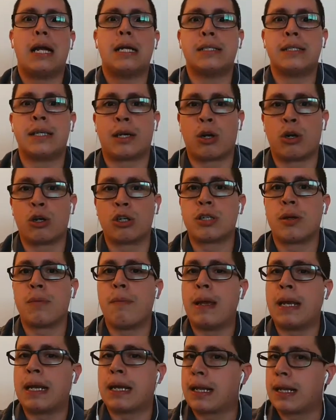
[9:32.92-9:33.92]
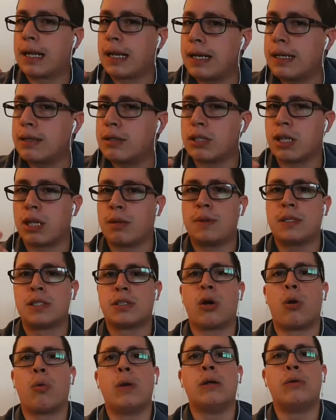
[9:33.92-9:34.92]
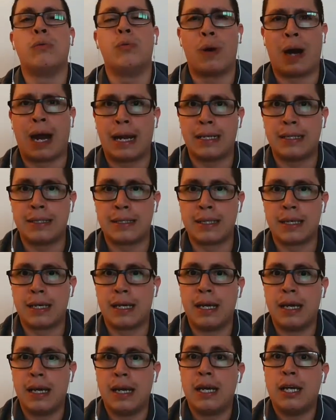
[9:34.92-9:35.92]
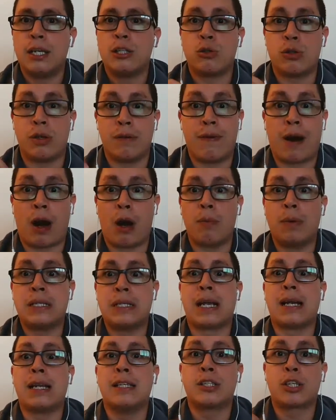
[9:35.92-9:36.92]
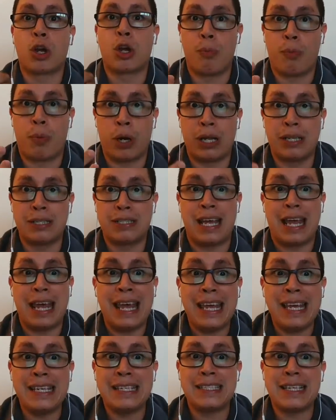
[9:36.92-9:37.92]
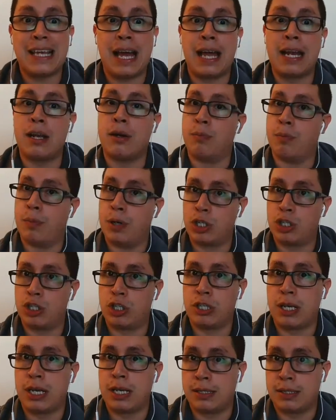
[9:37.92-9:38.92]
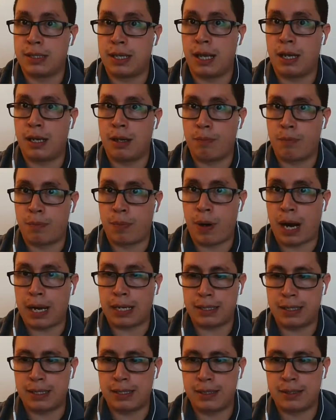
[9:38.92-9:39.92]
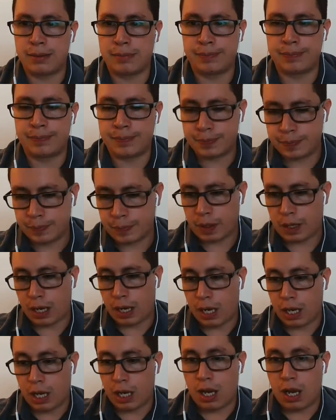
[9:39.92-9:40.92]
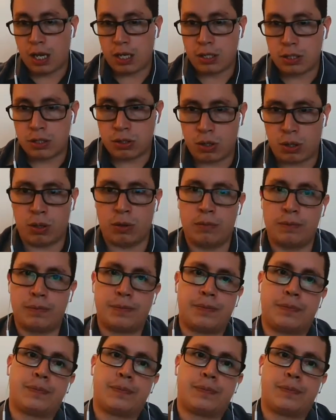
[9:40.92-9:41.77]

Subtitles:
the court made clear that the stolen rights to the environment and its components is an emerging state practice. So,